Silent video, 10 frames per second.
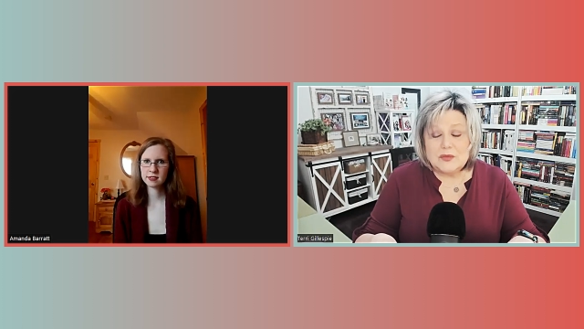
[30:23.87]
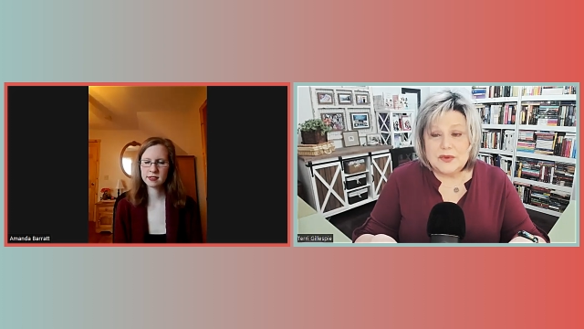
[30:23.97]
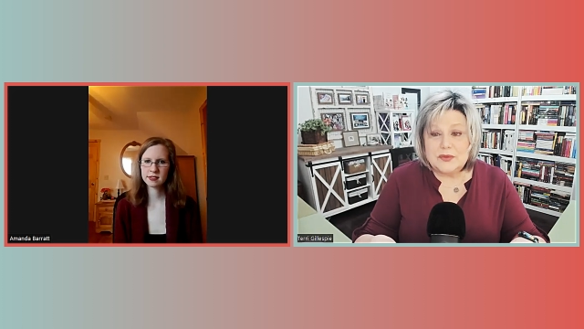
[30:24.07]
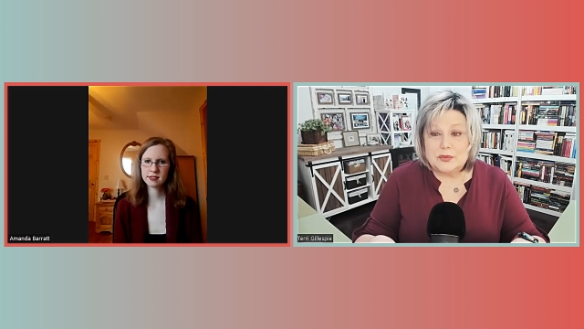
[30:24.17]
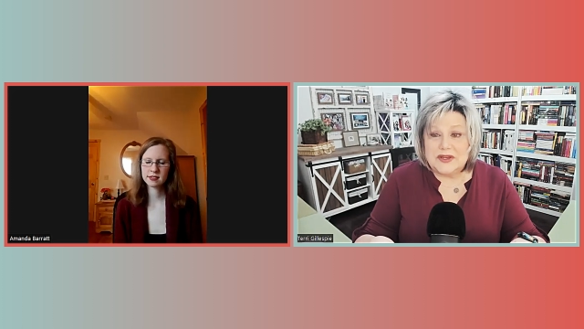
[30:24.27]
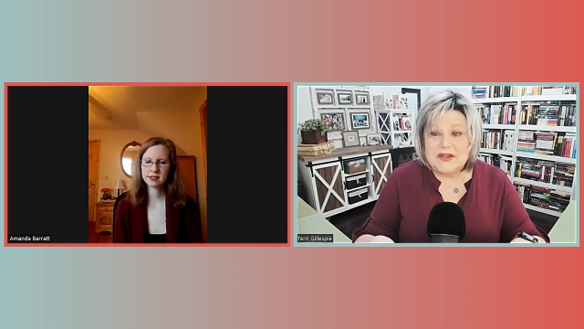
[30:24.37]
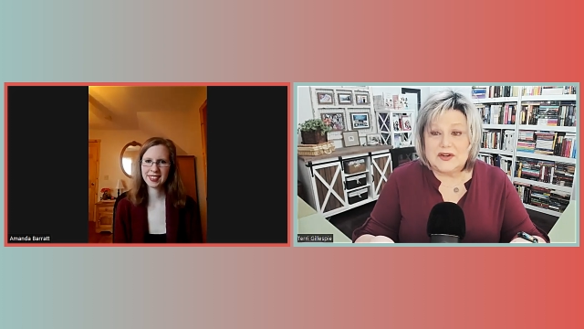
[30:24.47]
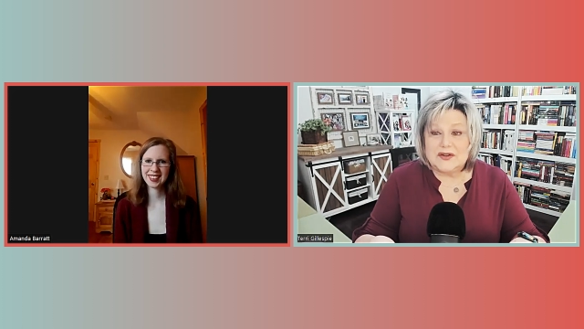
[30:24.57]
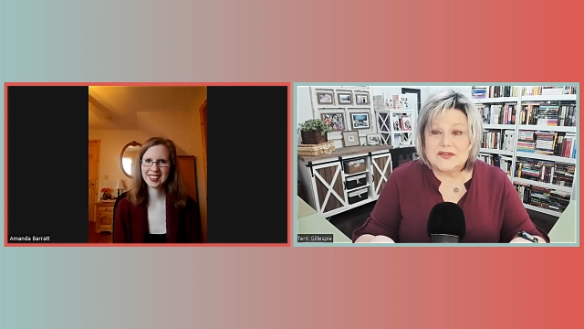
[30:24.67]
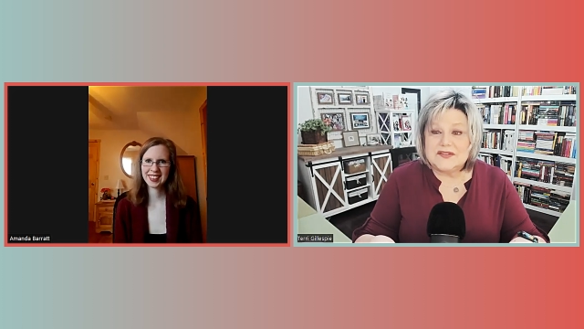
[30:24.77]
with
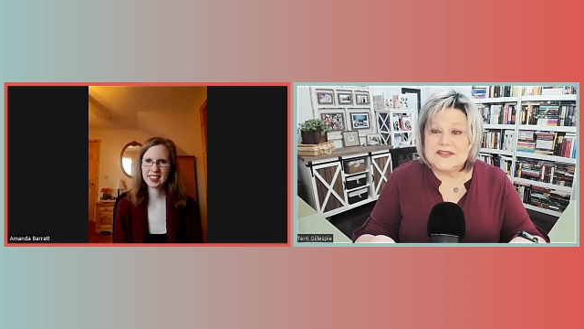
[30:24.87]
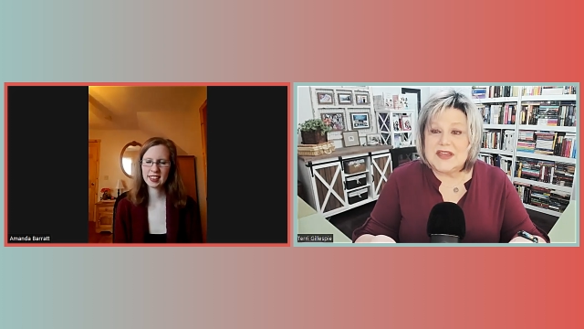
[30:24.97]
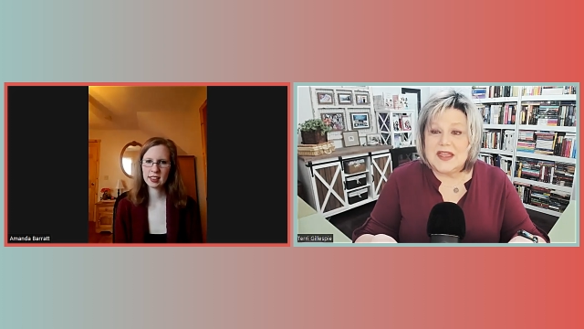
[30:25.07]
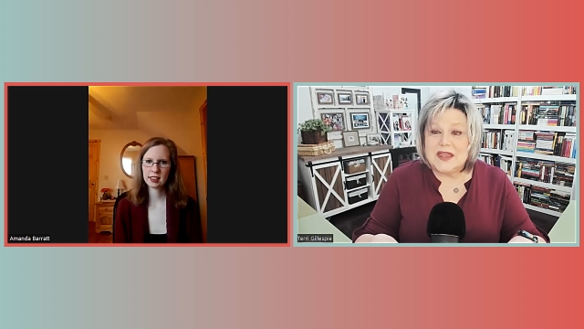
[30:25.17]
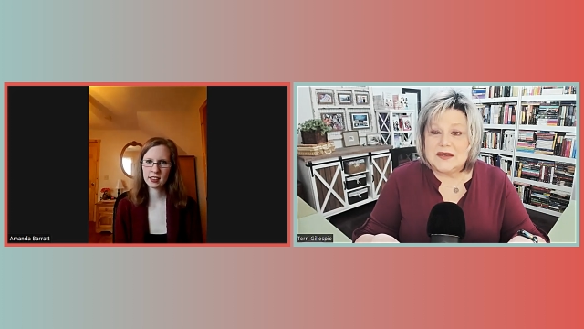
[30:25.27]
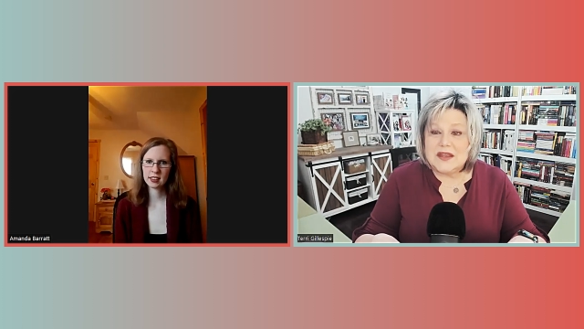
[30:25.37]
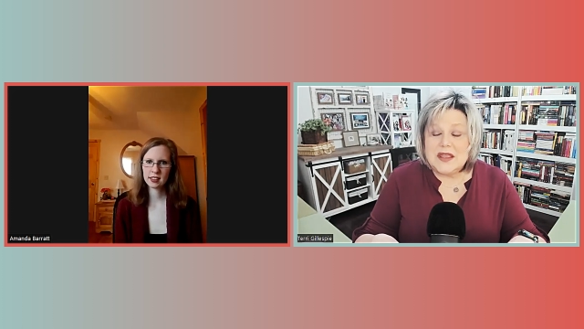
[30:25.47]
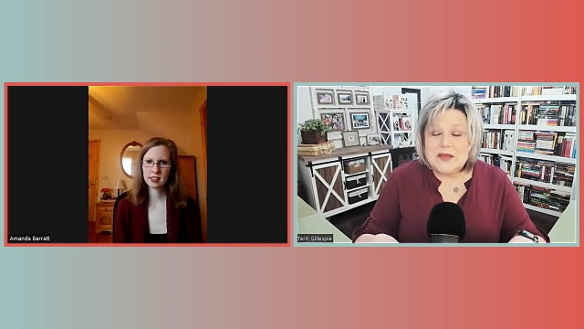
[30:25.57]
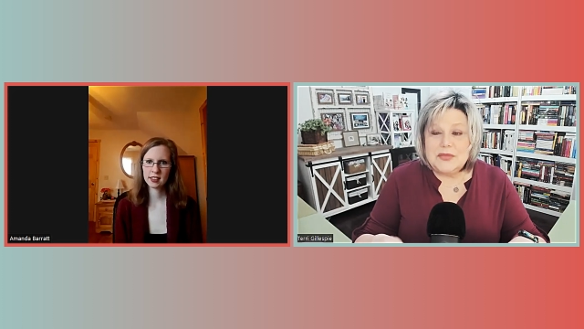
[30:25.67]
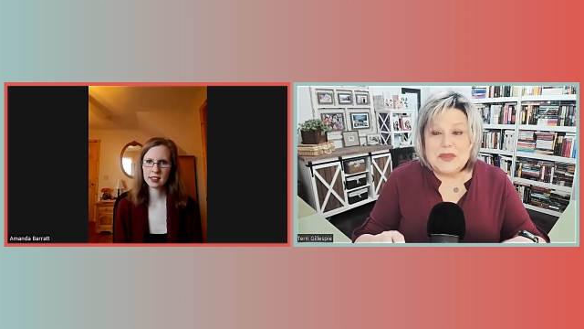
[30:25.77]
readers and
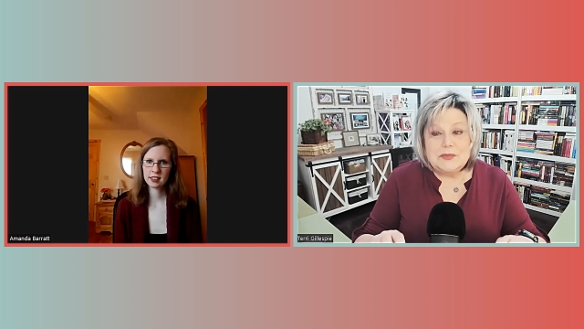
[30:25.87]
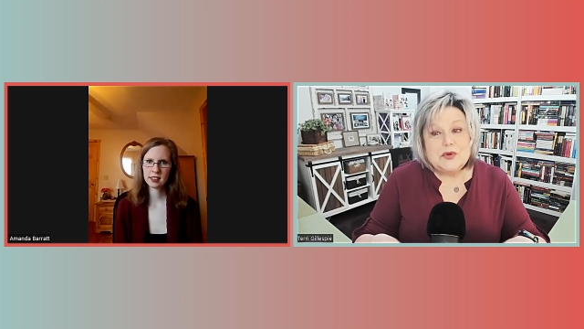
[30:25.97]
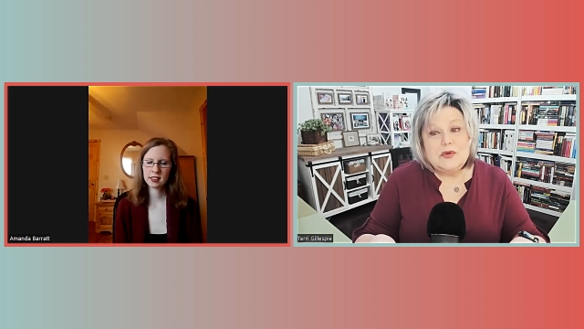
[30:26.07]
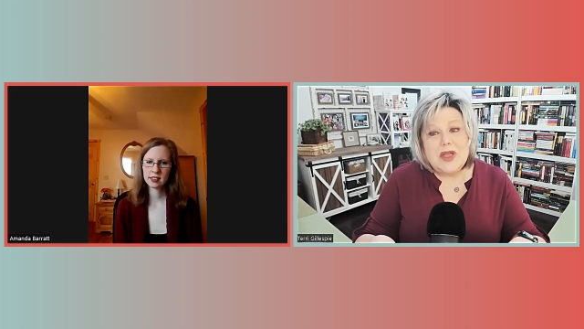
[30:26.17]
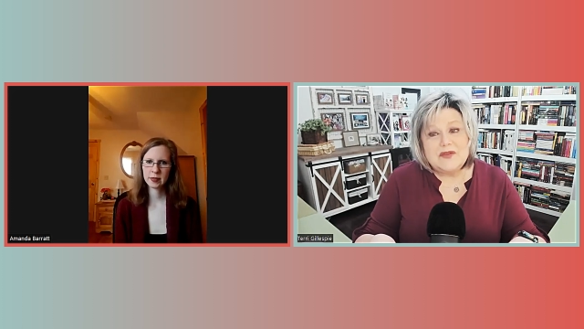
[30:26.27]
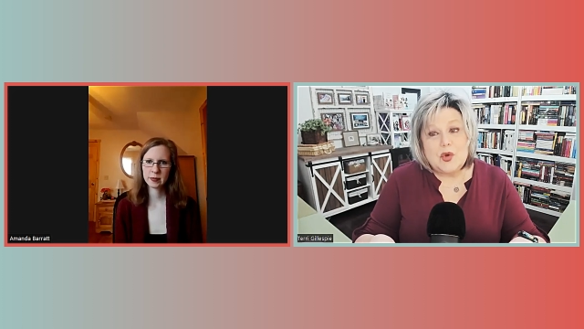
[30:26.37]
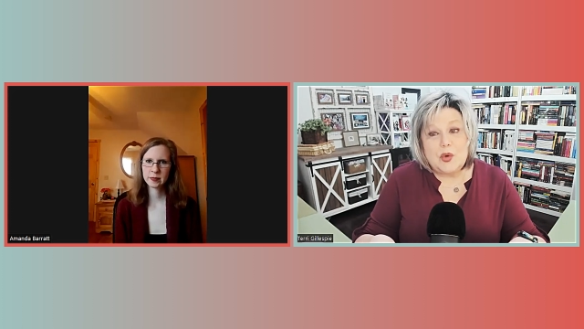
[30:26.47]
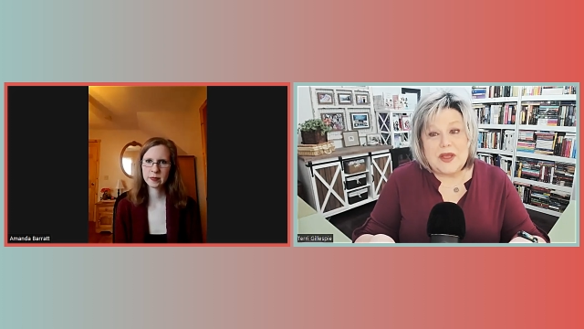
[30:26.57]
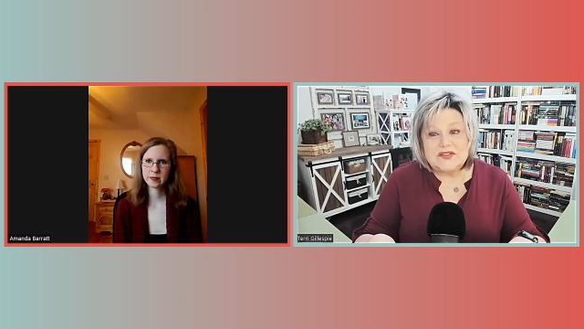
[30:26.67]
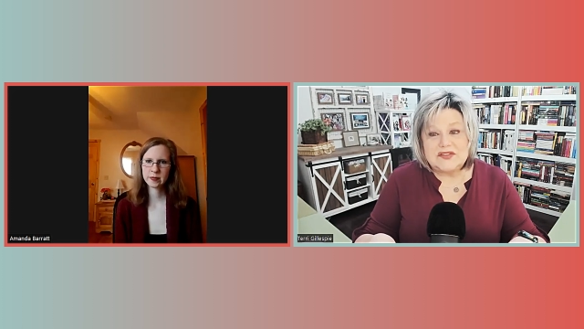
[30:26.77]
people who have
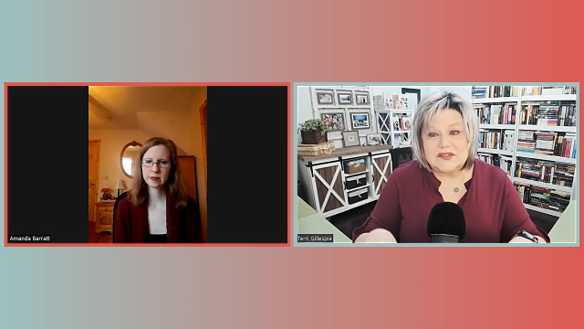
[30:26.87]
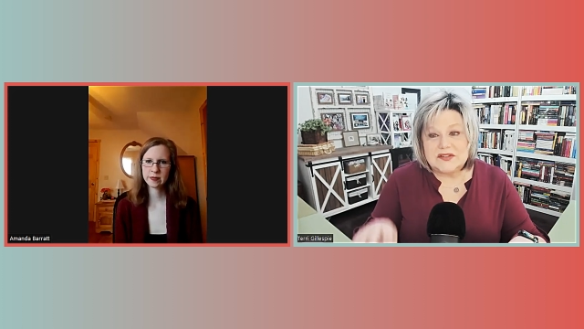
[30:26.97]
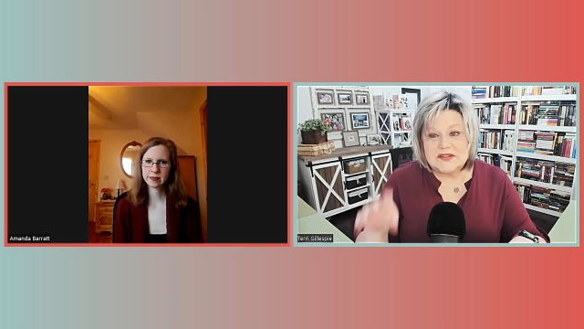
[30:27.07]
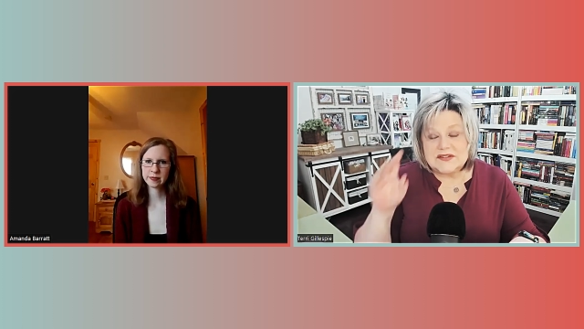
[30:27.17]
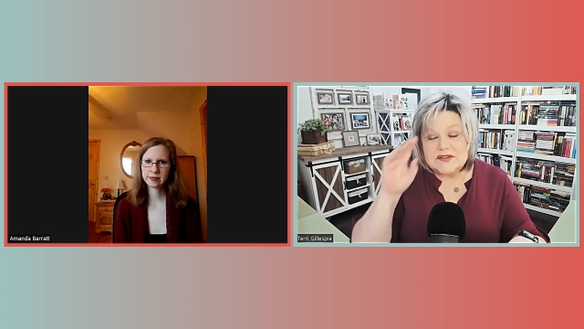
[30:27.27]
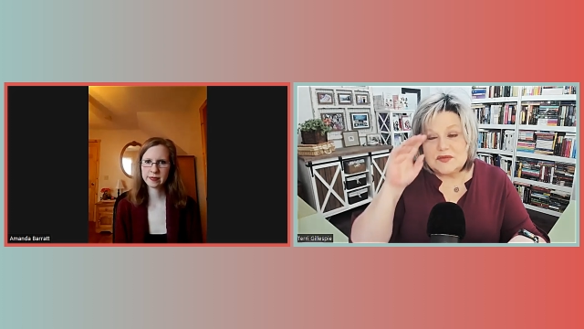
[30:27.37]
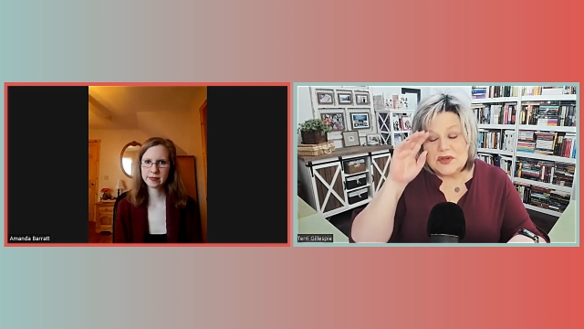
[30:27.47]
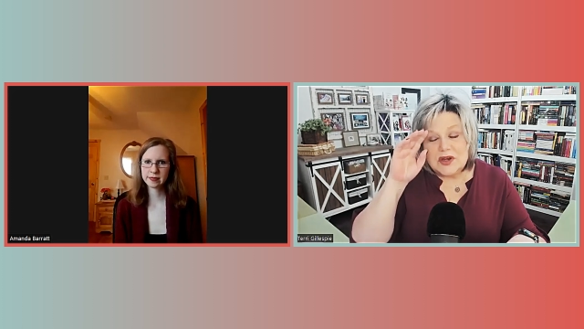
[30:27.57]
questions.